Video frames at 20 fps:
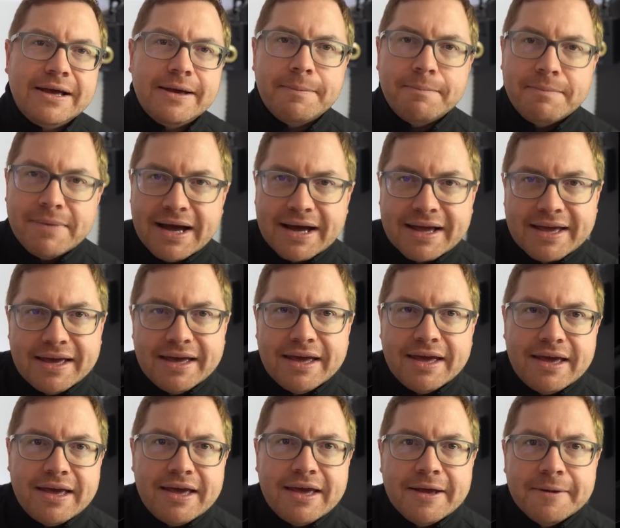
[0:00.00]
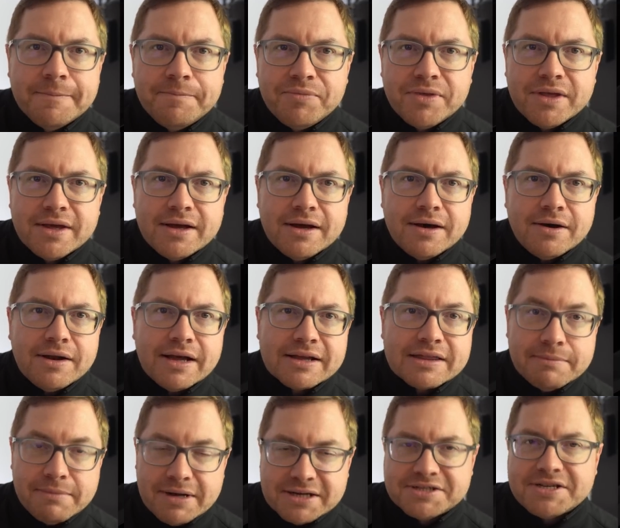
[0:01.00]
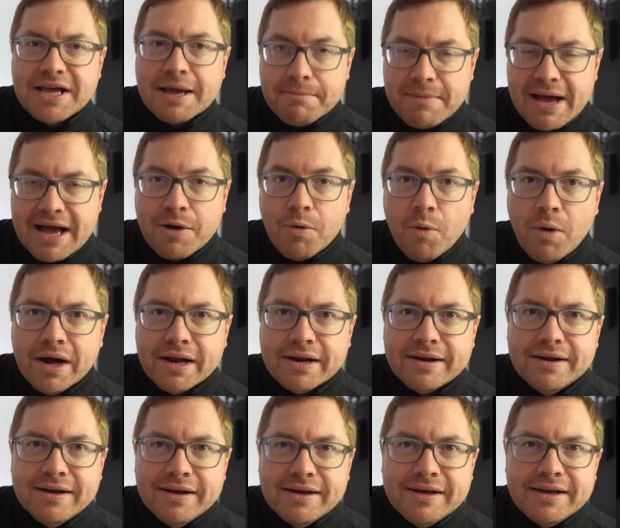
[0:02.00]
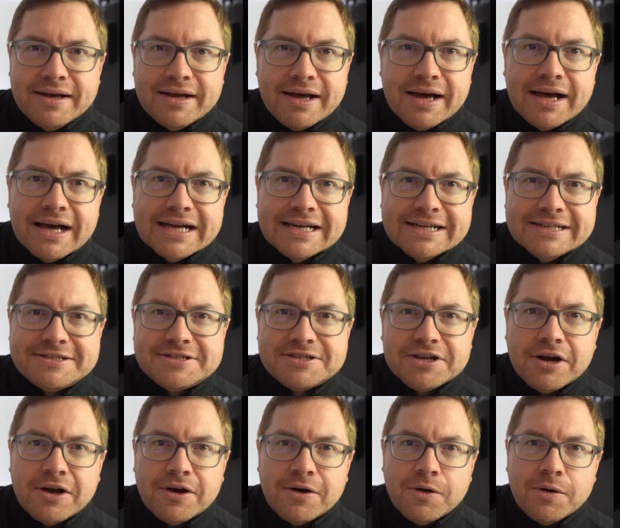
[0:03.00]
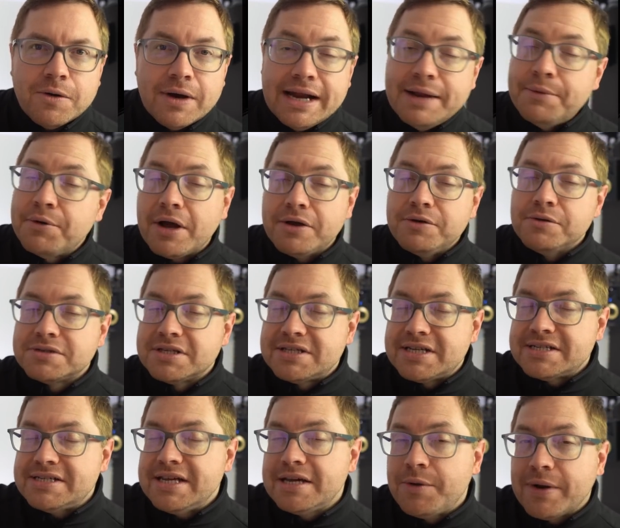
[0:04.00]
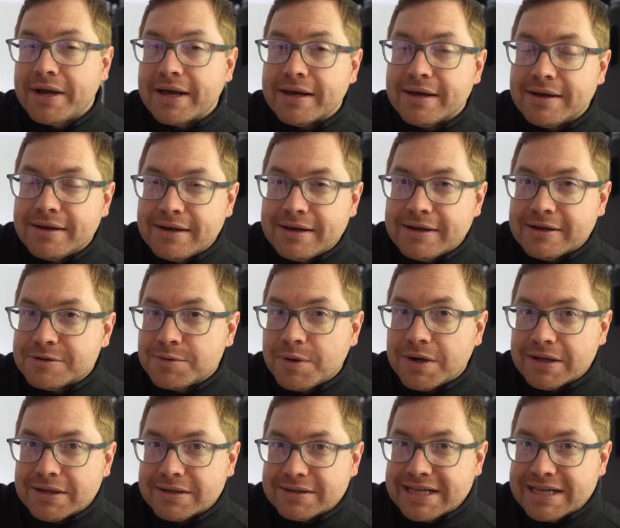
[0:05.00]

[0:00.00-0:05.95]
Mach-E, or like the Mustang Mach-1. And it will go 0 to 60 quicker as well.